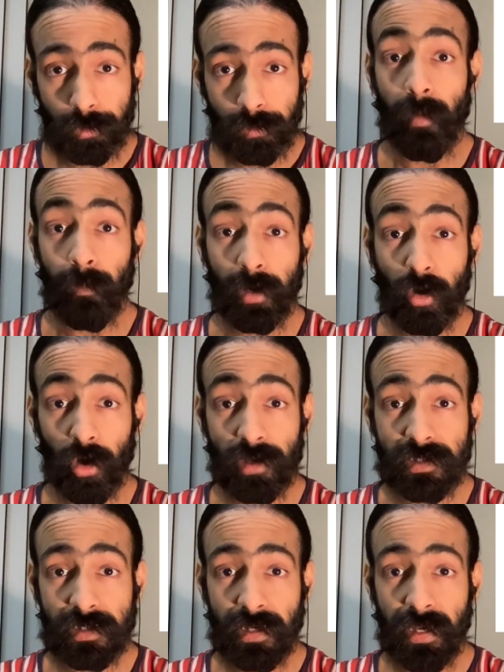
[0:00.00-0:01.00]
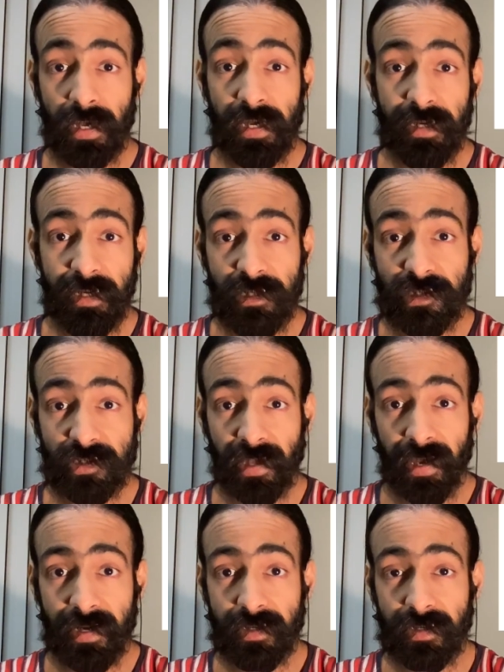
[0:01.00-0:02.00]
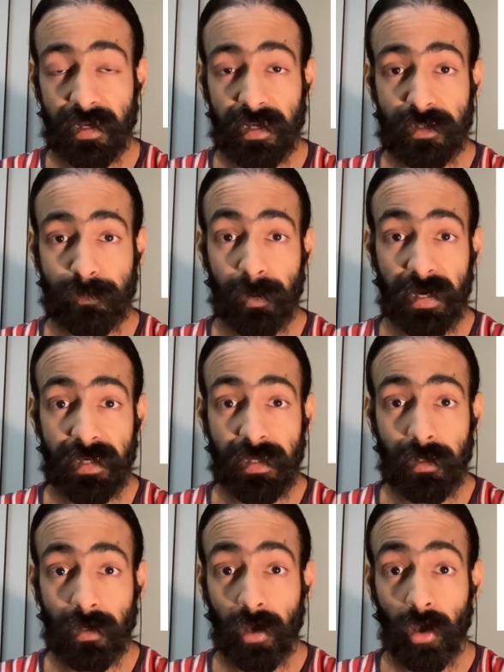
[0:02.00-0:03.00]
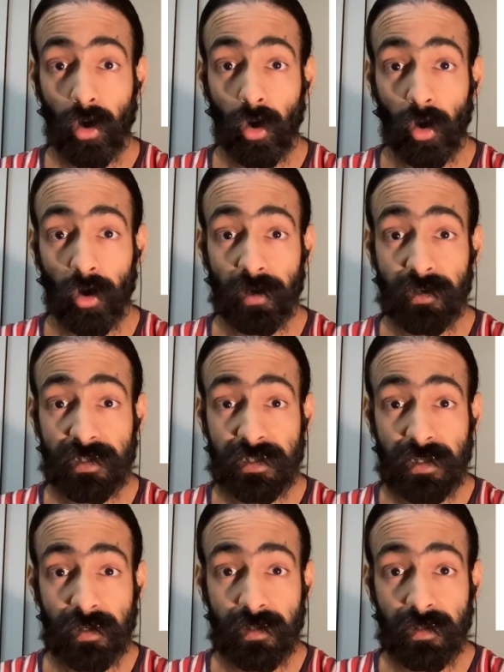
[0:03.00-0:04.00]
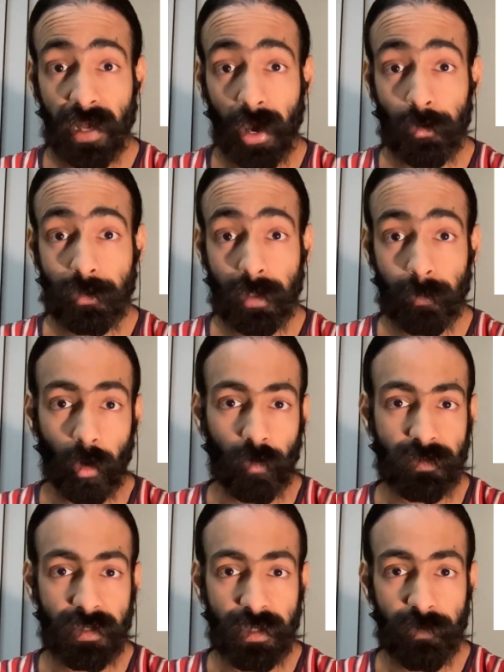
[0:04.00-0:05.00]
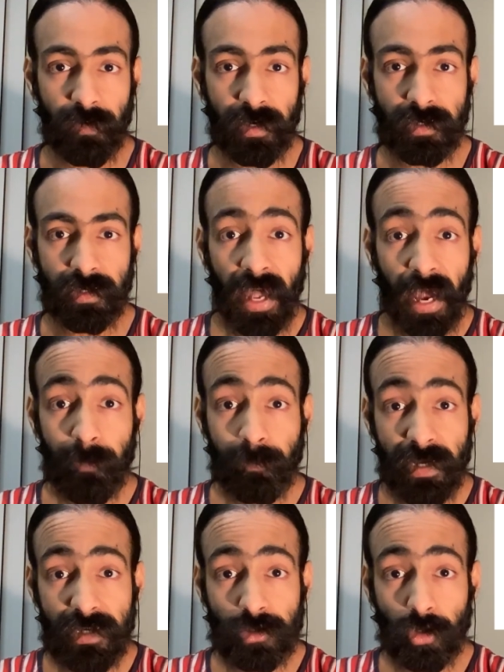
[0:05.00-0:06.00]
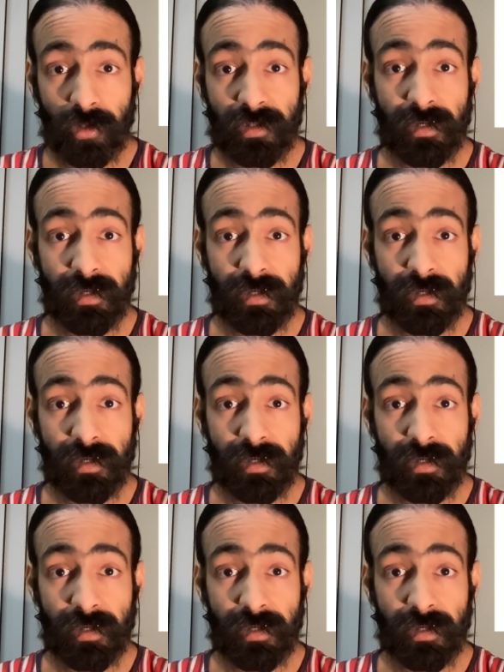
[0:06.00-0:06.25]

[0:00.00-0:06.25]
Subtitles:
because each side is betting on certain outcome of the event, and based on their